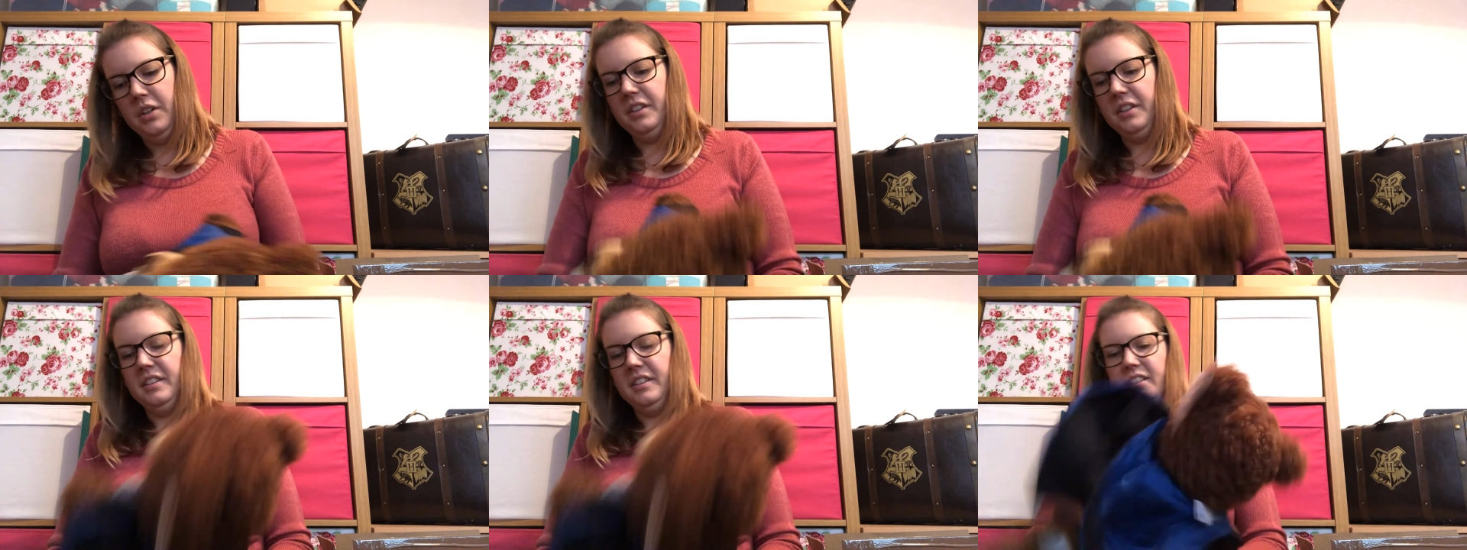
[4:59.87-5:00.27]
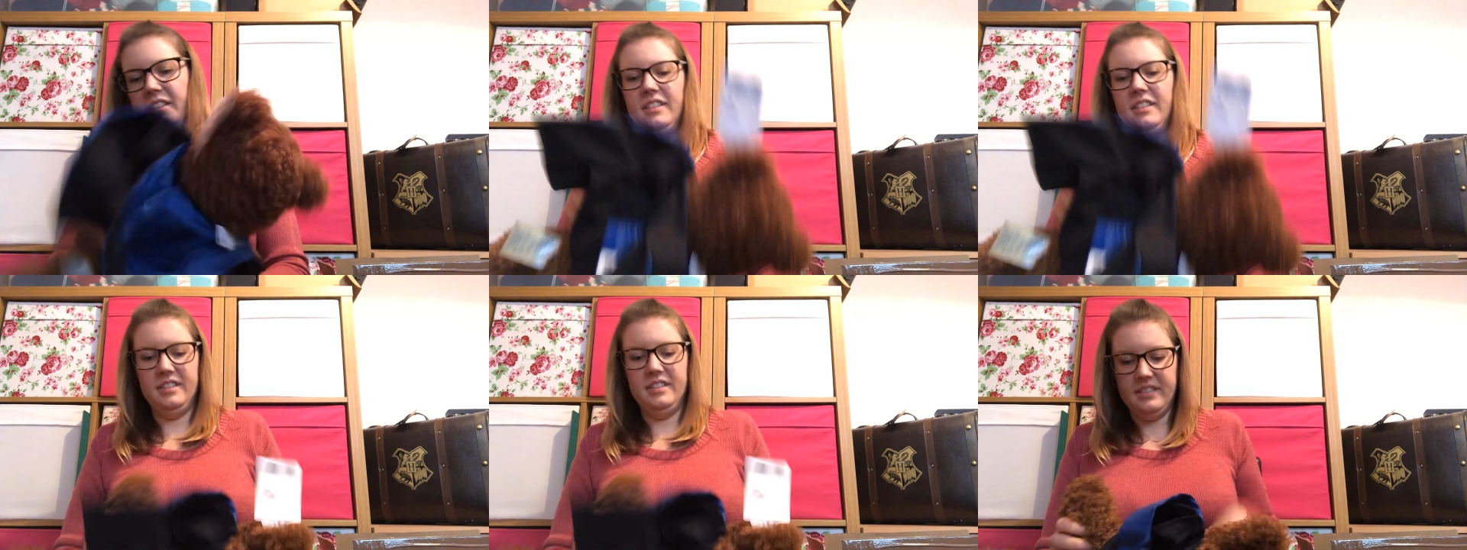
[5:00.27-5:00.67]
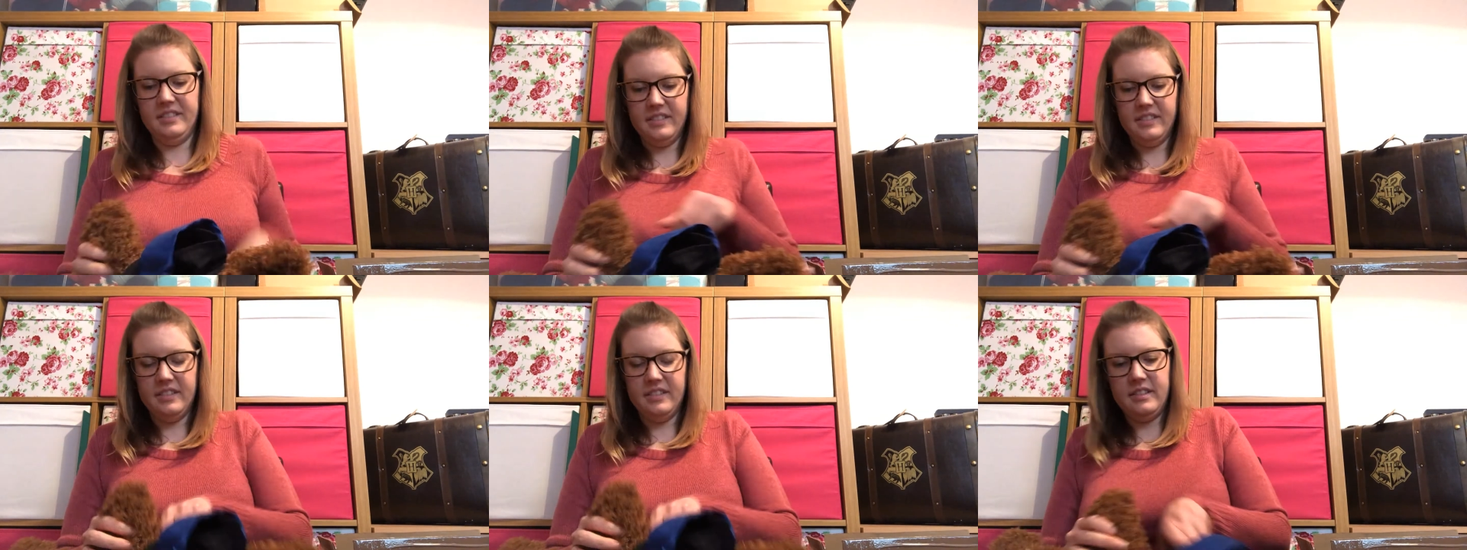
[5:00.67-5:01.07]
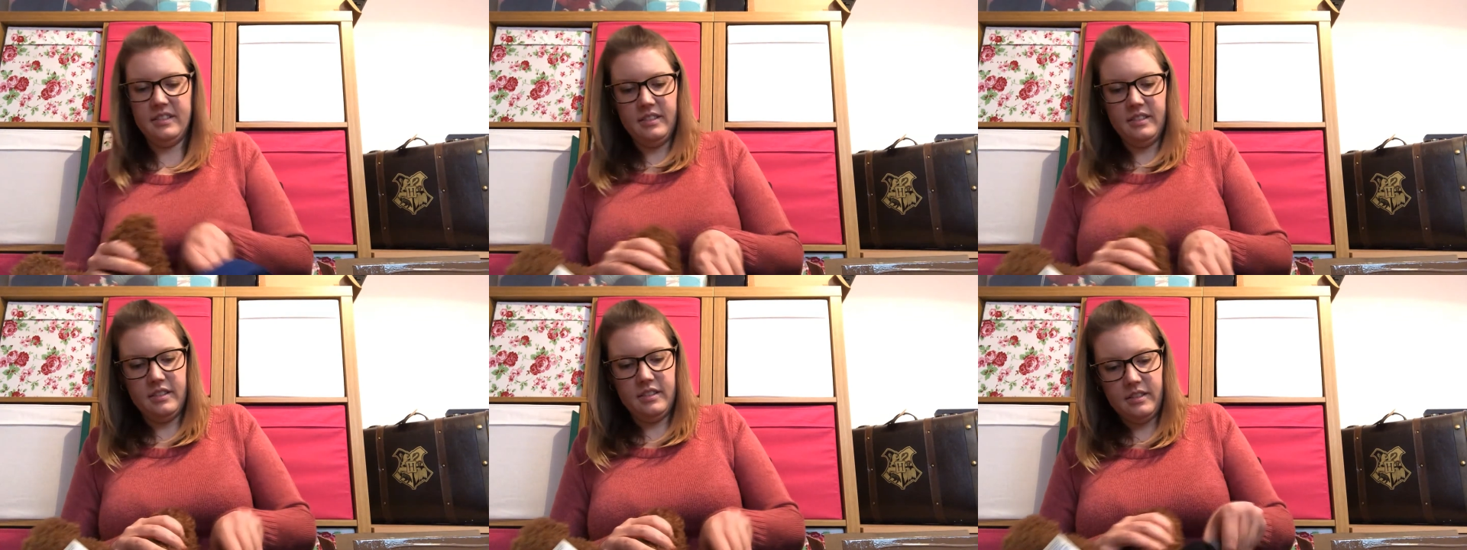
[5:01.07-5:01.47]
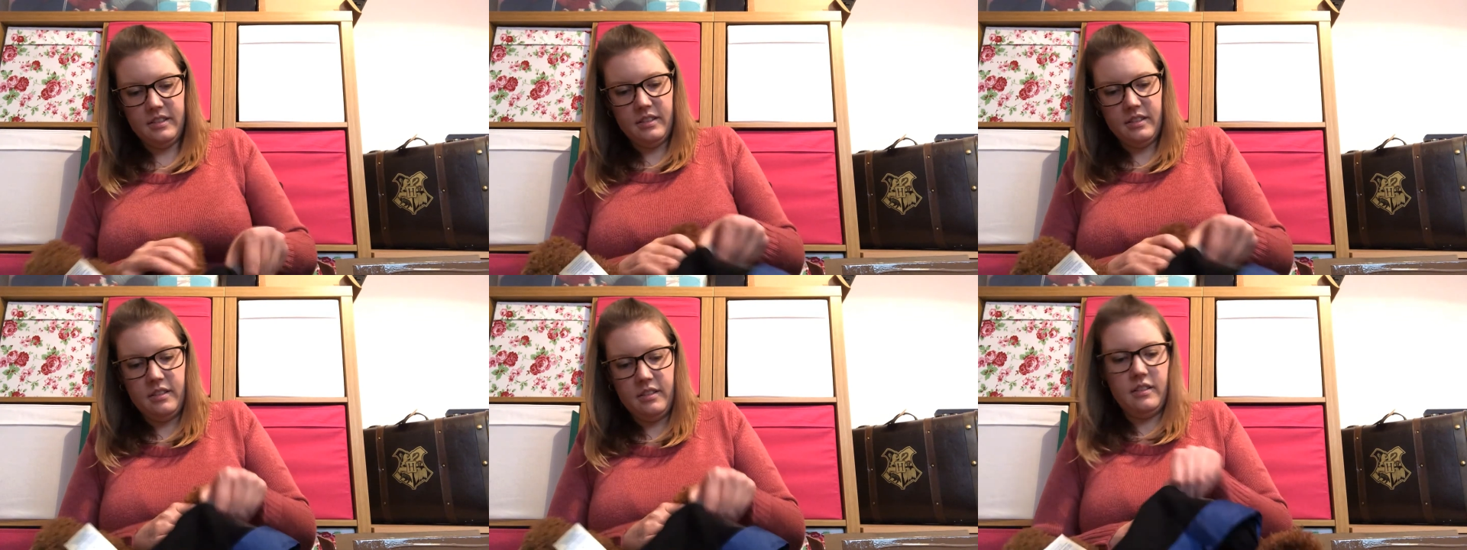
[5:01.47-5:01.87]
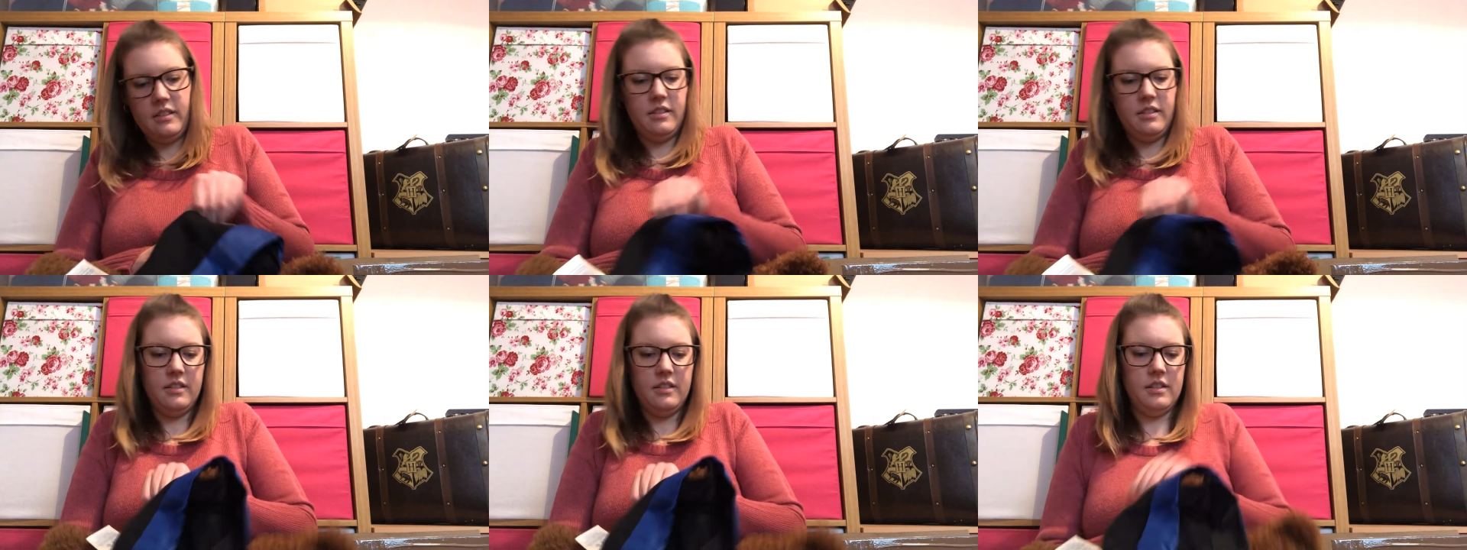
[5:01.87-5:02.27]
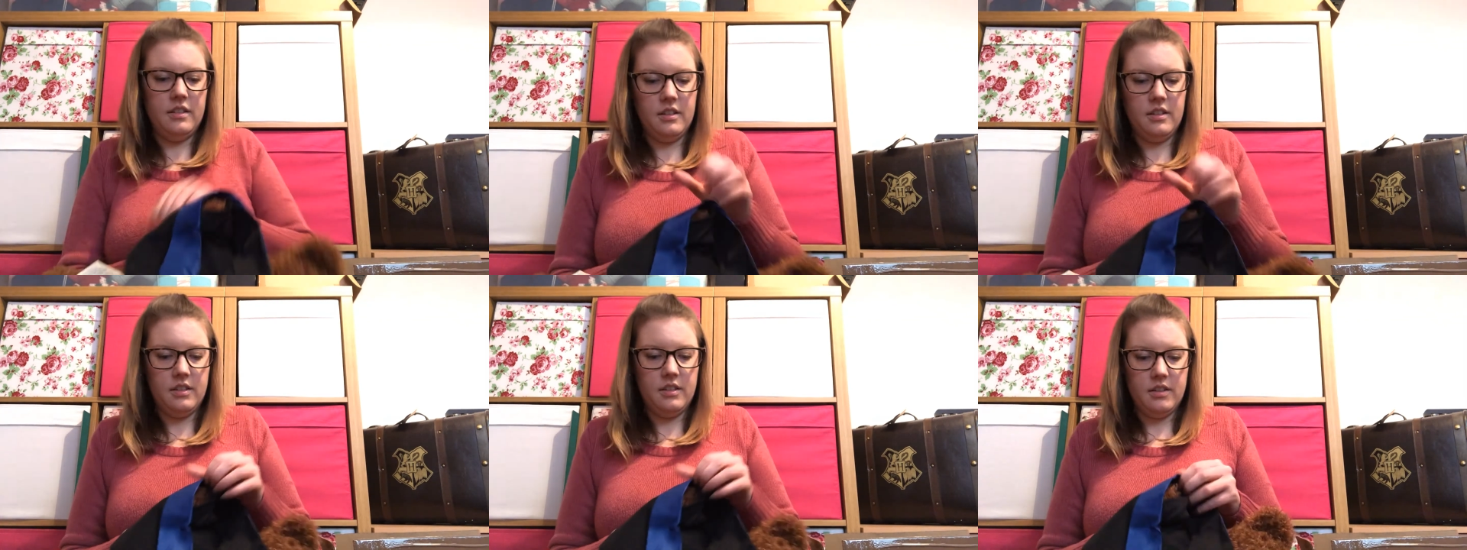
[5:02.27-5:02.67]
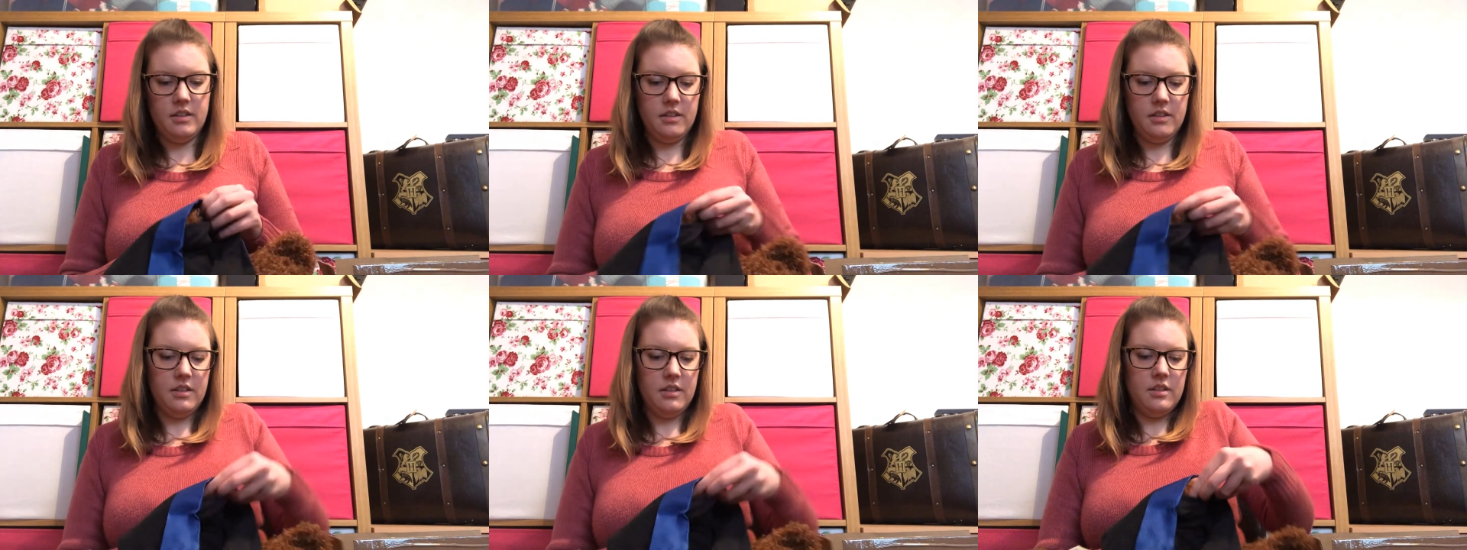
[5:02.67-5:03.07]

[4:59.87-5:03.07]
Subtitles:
No one is speaking in this clip.